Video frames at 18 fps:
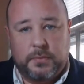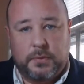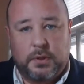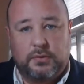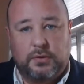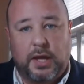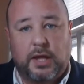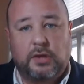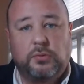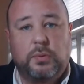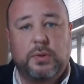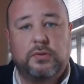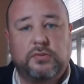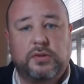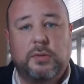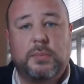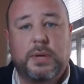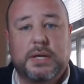Because that's when
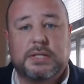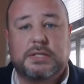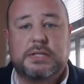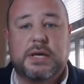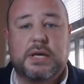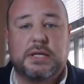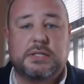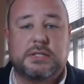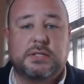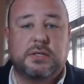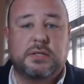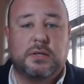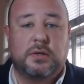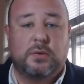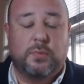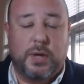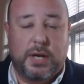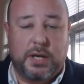somebody says,
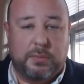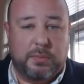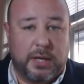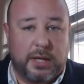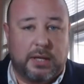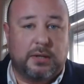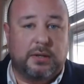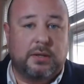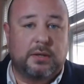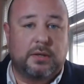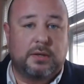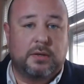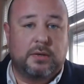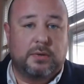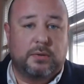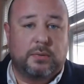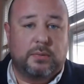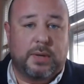wait a minute,
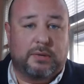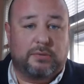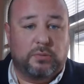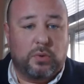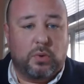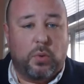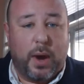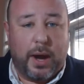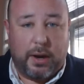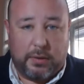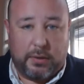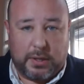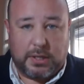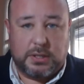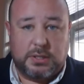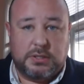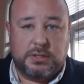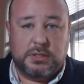we have to acquire
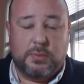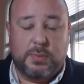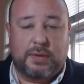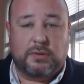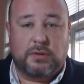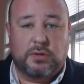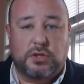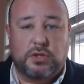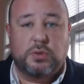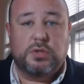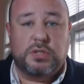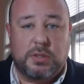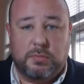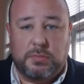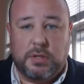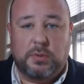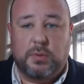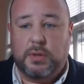this and we have to do
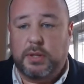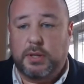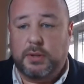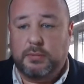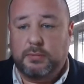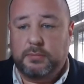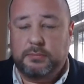something with it.